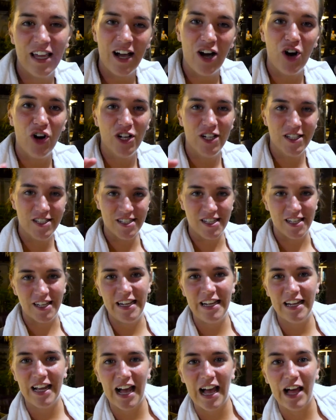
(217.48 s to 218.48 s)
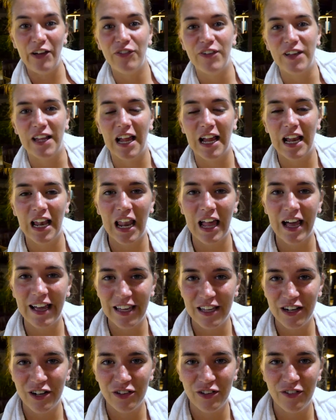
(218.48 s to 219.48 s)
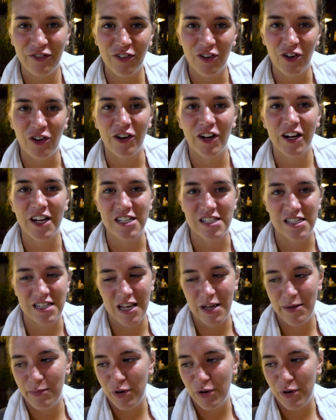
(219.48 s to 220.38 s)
Honestly, I feel like lying on the floor and kissing it,